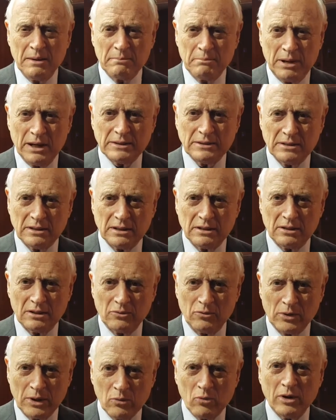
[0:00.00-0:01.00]
but
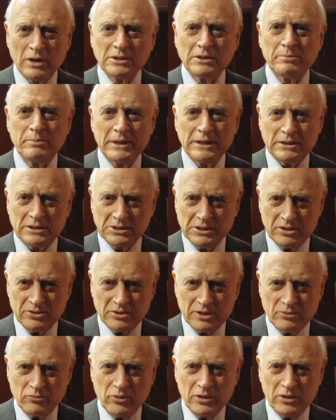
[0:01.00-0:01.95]
we want to be clear that